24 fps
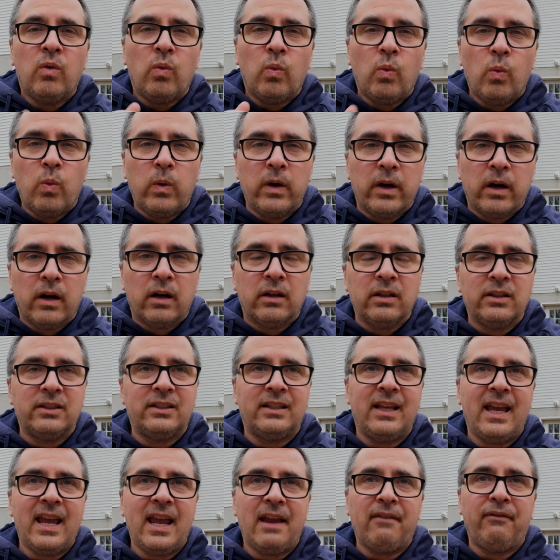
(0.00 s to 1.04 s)
we're
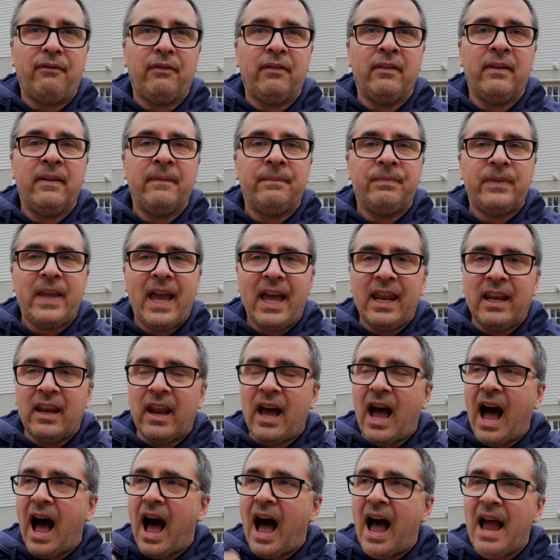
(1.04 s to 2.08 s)
safe, and
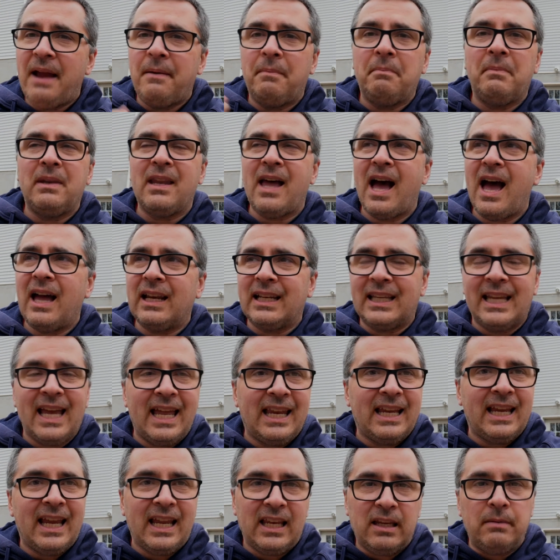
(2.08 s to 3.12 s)
I'm not
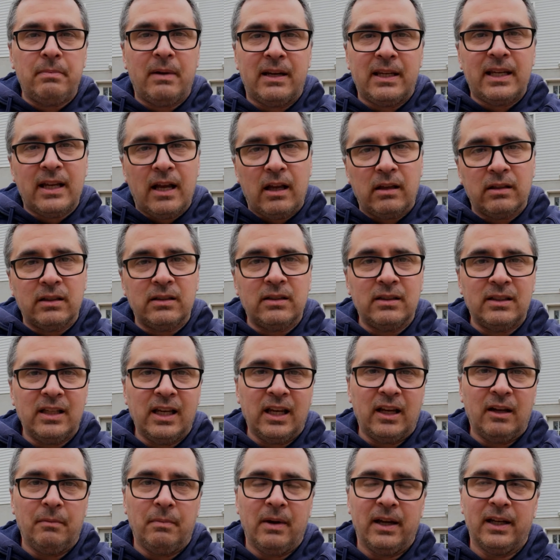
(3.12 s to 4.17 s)
getting anybody else
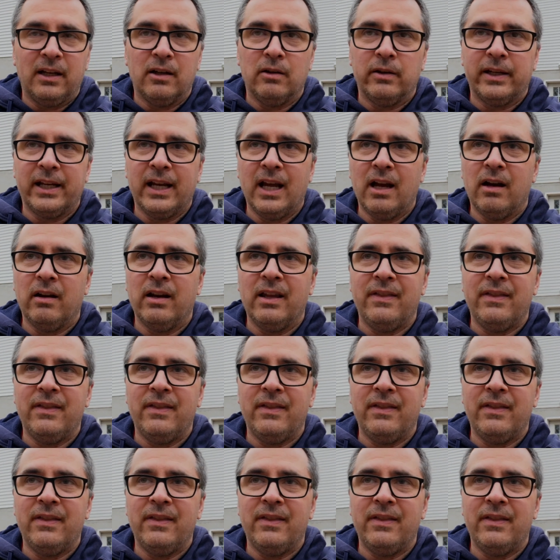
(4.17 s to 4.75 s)
sick by going out.